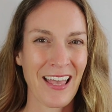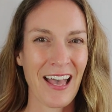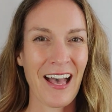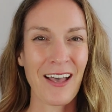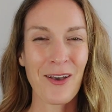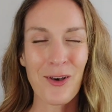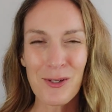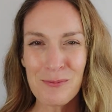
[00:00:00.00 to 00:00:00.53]
I
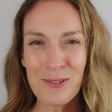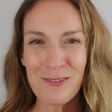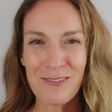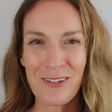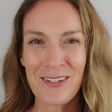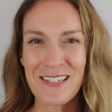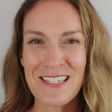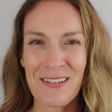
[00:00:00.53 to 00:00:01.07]
hope you've
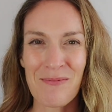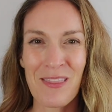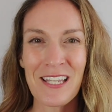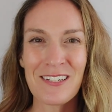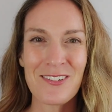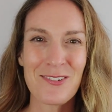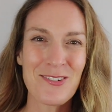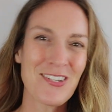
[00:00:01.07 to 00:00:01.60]
learned something
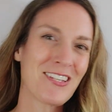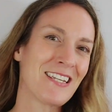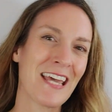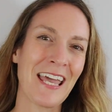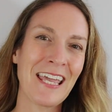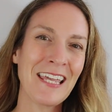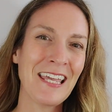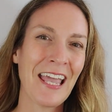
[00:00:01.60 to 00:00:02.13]
new
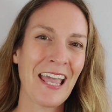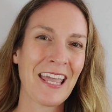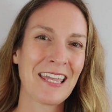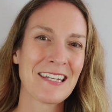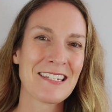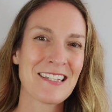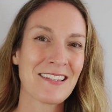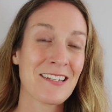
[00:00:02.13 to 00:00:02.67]
today,
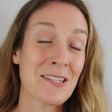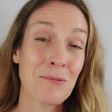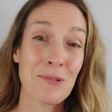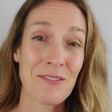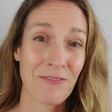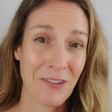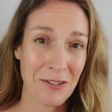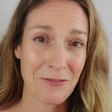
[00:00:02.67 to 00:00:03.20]
and this was
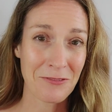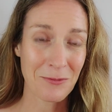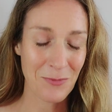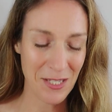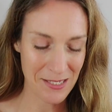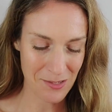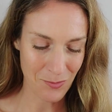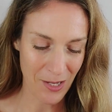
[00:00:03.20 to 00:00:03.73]
fun for me
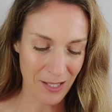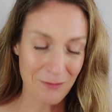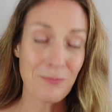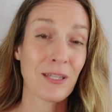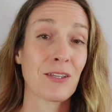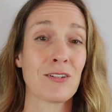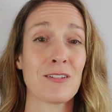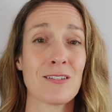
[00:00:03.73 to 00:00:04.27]
as well
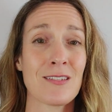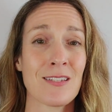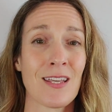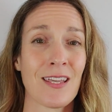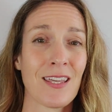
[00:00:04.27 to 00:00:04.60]
because